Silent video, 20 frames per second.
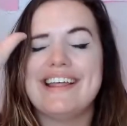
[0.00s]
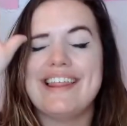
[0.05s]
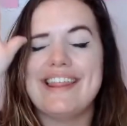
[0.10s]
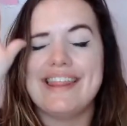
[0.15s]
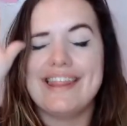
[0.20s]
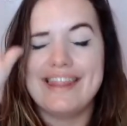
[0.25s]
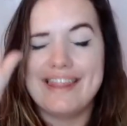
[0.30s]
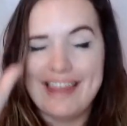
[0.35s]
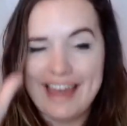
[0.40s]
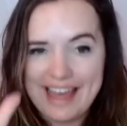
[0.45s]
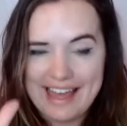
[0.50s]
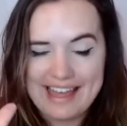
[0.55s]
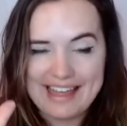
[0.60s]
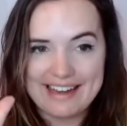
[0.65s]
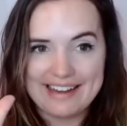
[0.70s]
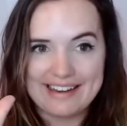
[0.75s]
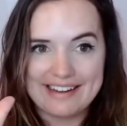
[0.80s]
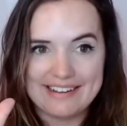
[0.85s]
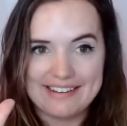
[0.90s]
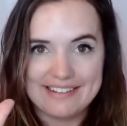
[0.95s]

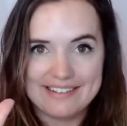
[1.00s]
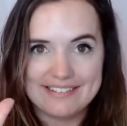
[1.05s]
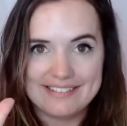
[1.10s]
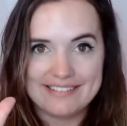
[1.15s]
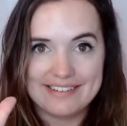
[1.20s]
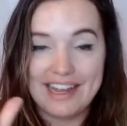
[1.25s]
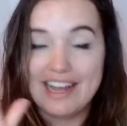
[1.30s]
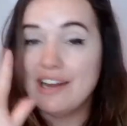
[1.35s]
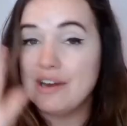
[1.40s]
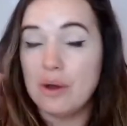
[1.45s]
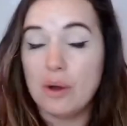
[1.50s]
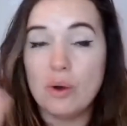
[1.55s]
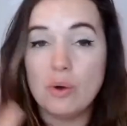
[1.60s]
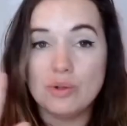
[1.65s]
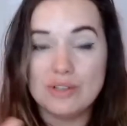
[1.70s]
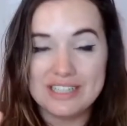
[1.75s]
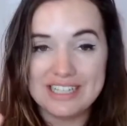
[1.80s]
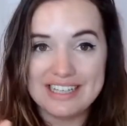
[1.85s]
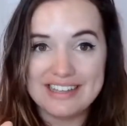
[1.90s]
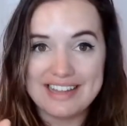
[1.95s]
then and
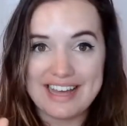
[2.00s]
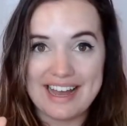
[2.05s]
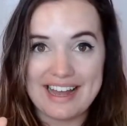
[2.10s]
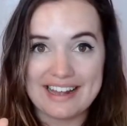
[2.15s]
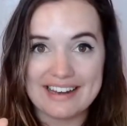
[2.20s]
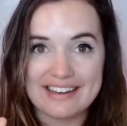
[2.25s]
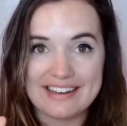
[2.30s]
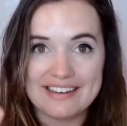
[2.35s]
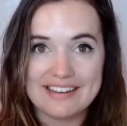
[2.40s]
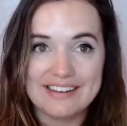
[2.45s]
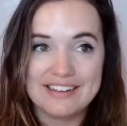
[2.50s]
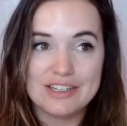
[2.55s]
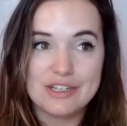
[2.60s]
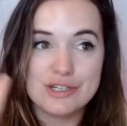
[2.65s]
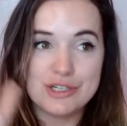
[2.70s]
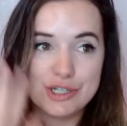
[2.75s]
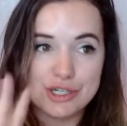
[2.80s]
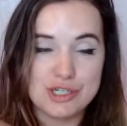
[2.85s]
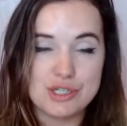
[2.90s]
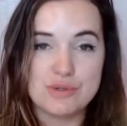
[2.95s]
only then
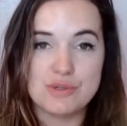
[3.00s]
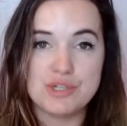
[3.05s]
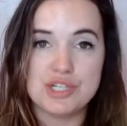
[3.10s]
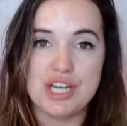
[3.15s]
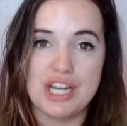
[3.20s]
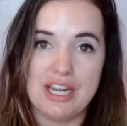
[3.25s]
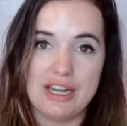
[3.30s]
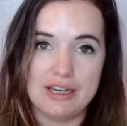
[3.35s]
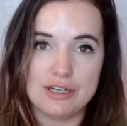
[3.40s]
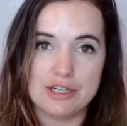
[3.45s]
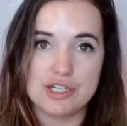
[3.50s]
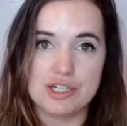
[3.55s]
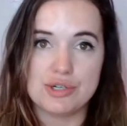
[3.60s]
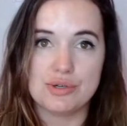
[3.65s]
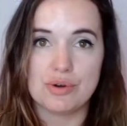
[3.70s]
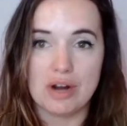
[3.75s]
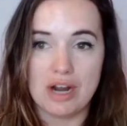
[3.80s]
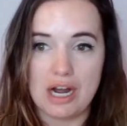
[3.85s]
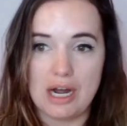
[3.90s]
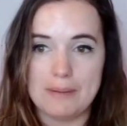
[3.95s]
should you change
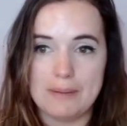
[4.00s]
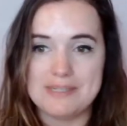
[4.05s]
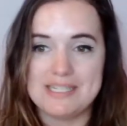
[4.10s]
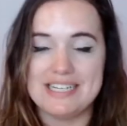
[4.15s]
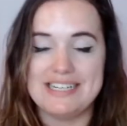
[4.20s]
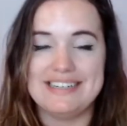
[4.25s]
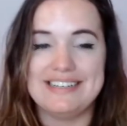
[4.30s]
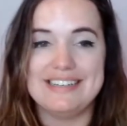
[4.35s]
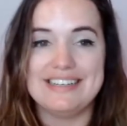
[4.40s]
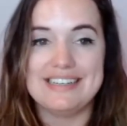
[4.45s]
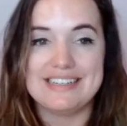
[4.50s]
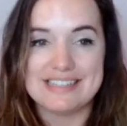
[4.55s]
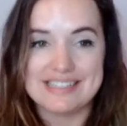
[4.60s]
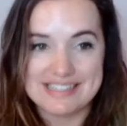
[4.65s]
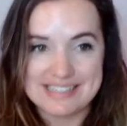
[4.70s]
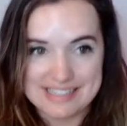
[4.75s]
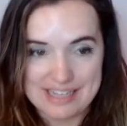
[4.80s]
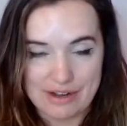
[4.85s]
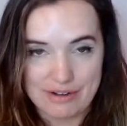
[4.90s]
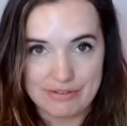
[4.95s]
your opt-in
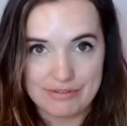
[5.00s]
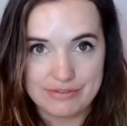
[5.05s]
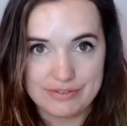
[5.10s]
itself.